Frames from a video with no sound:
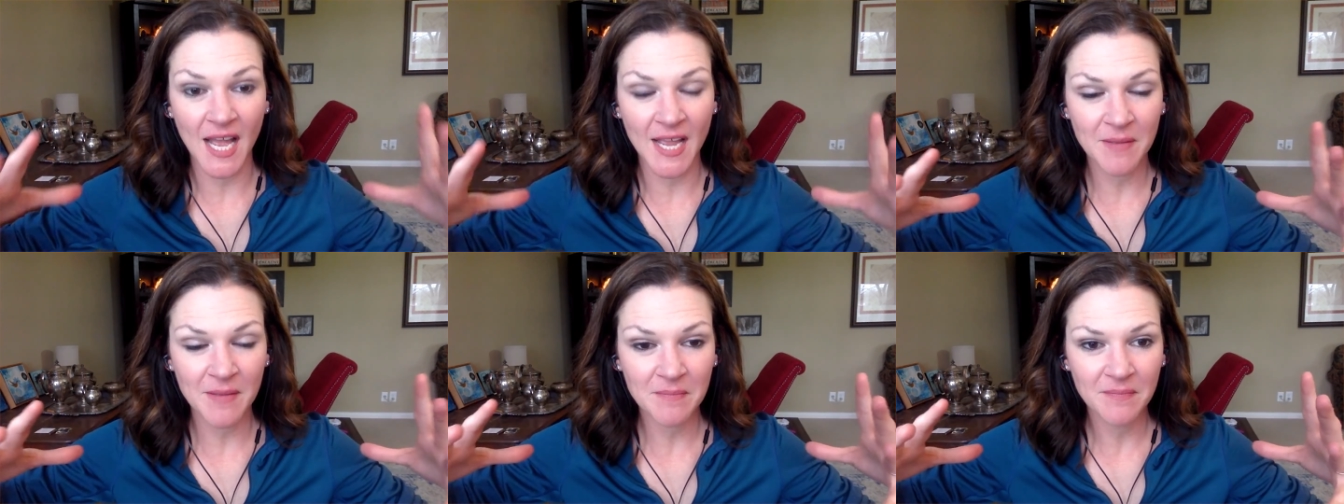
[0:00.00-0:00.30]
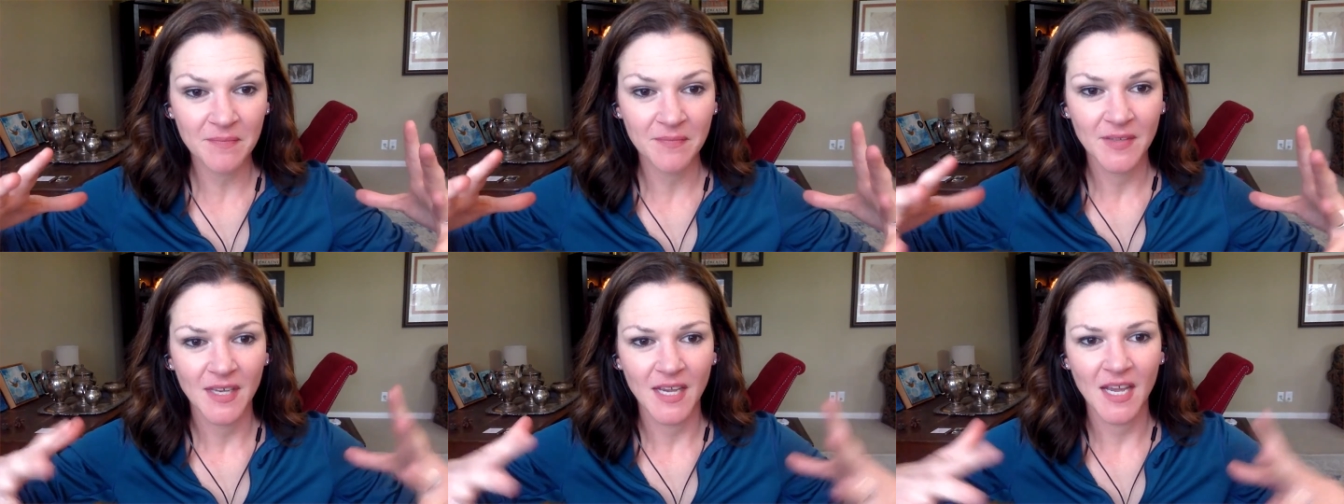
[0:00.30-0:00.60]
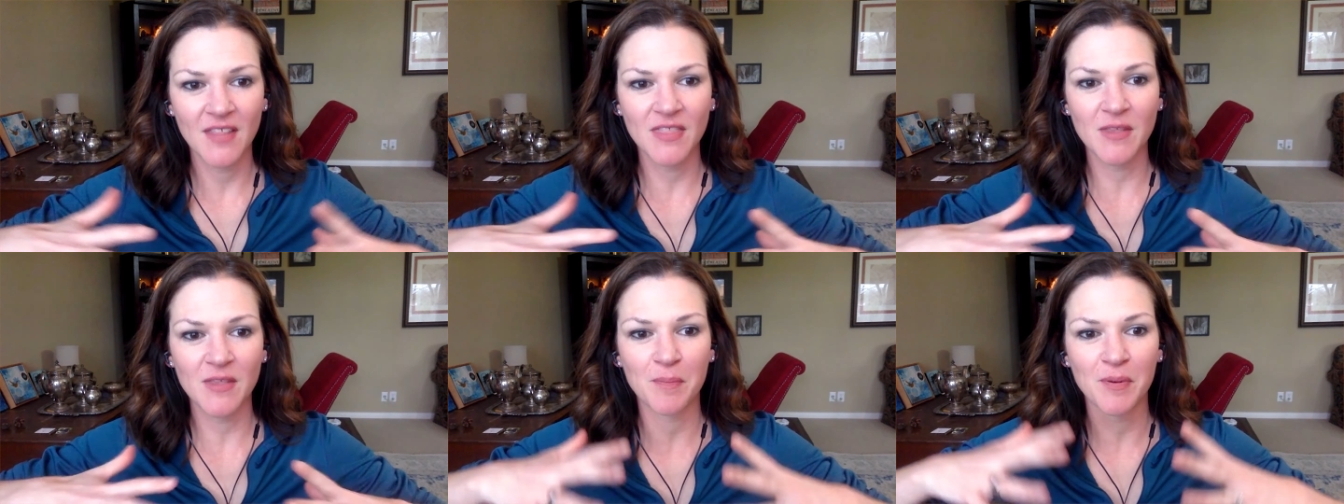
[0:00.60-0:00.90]

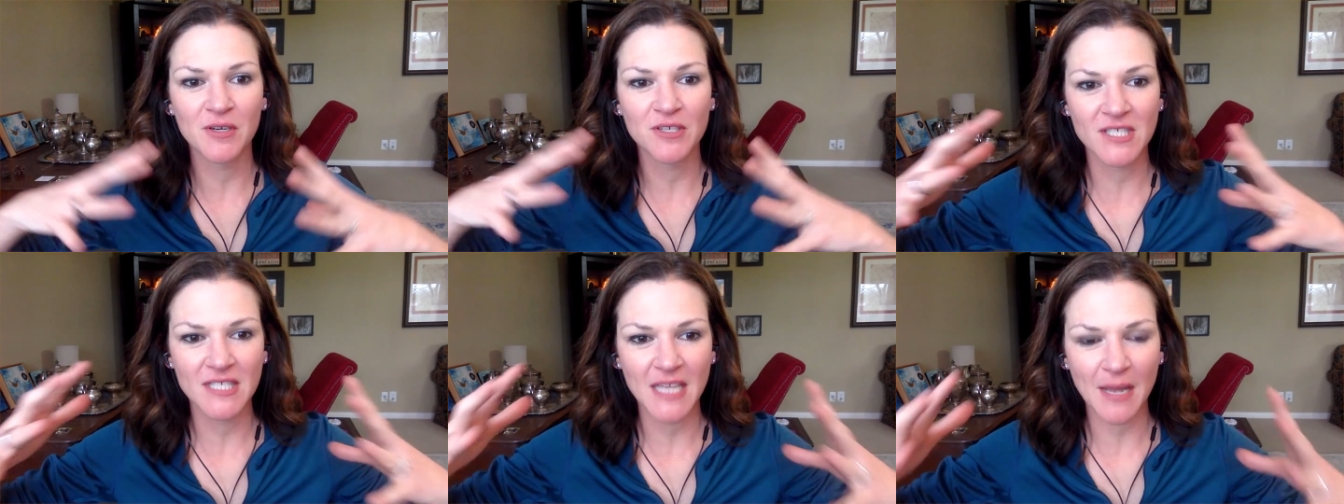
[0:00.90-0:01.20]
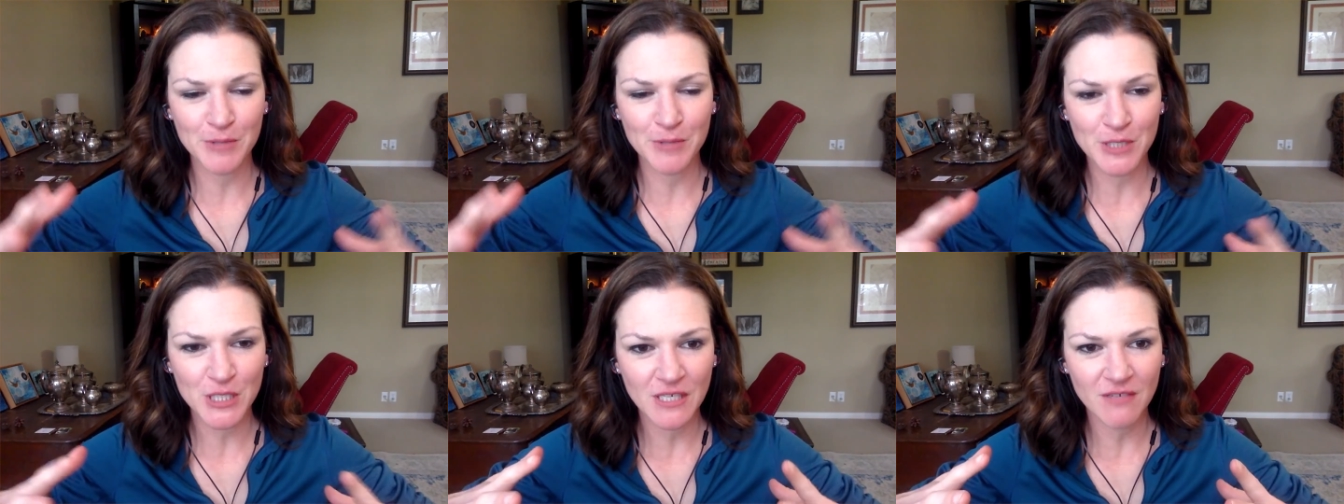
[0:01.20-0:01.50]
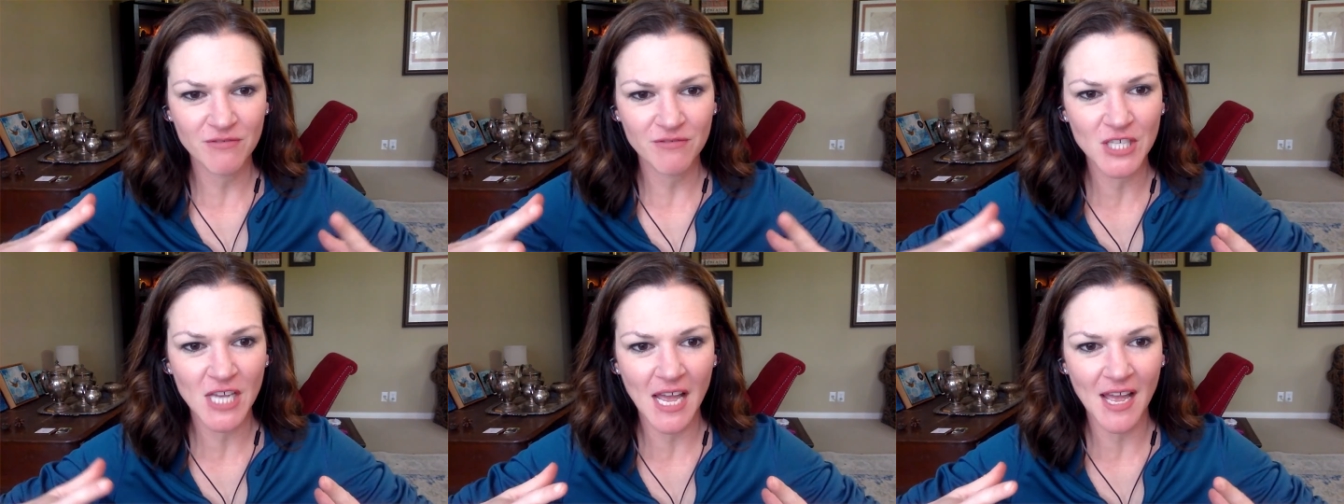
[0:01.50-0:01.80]
time and the
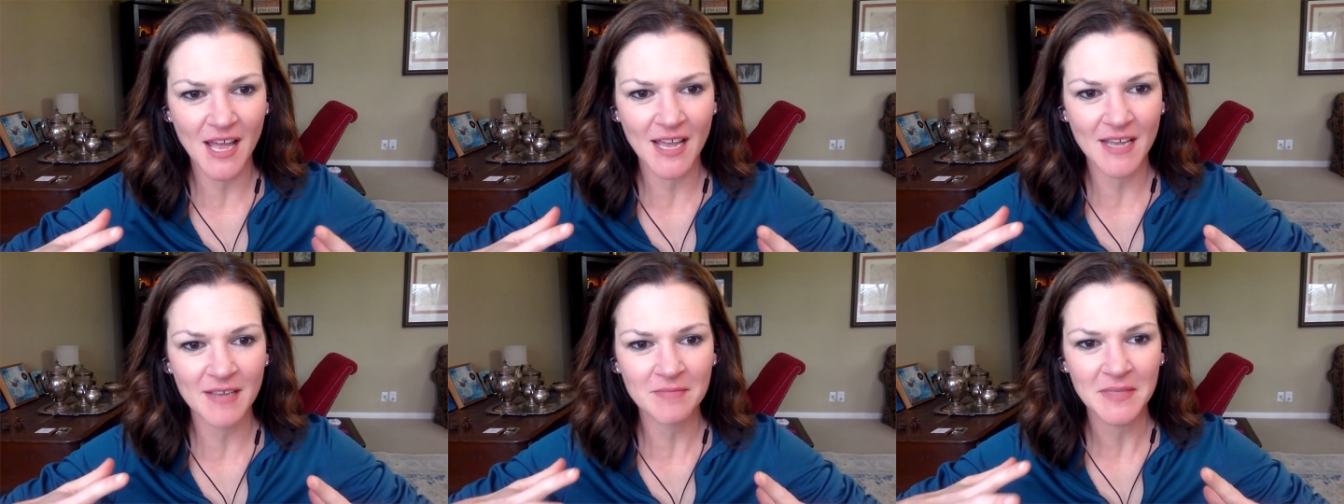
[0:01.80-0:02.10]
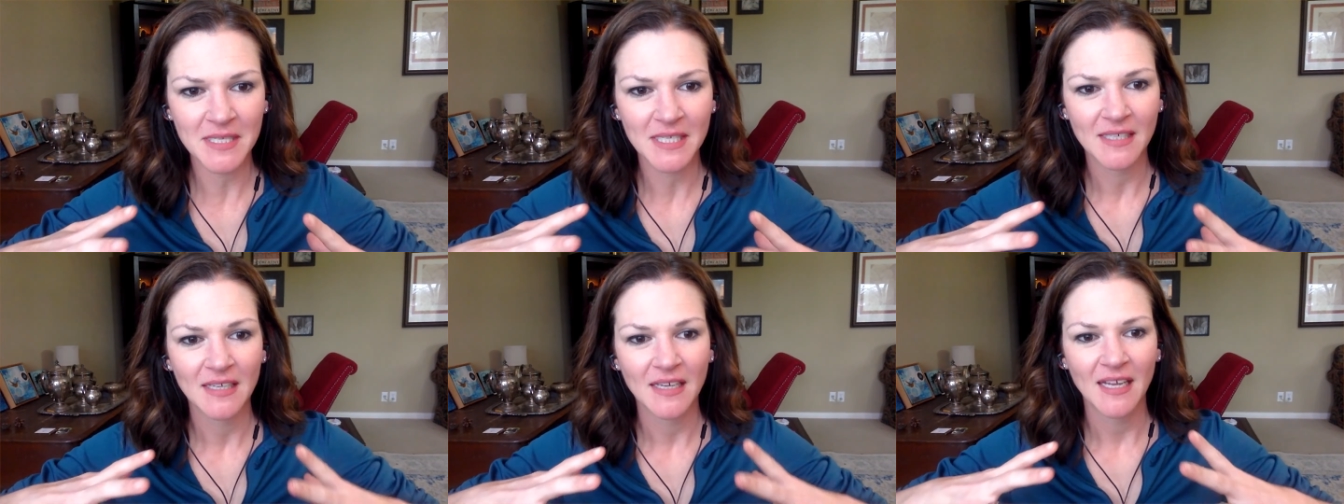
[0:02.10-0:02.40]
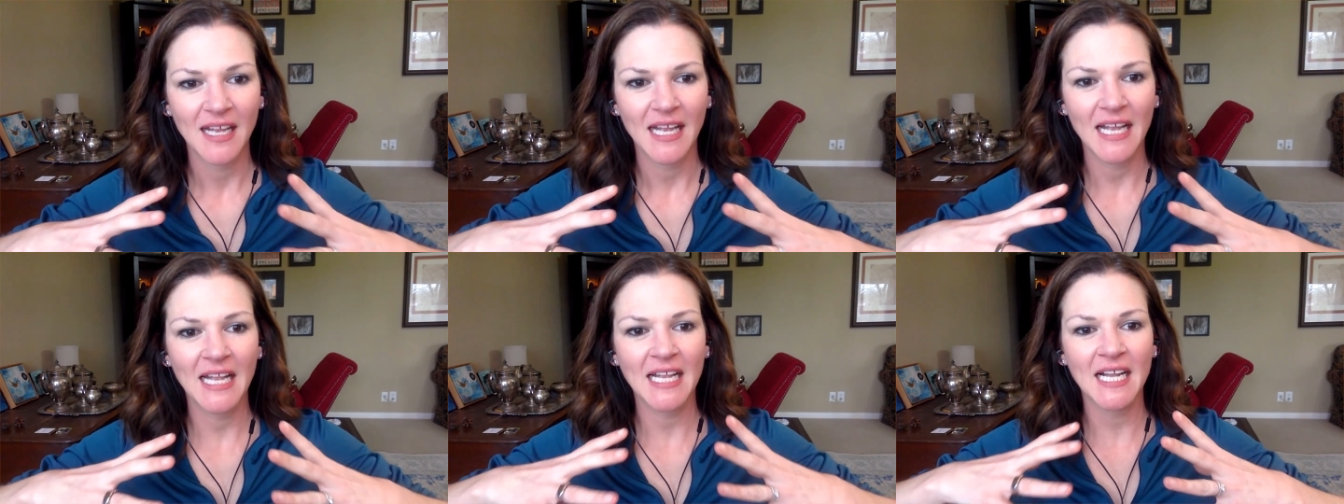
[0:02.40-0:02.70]
perception of time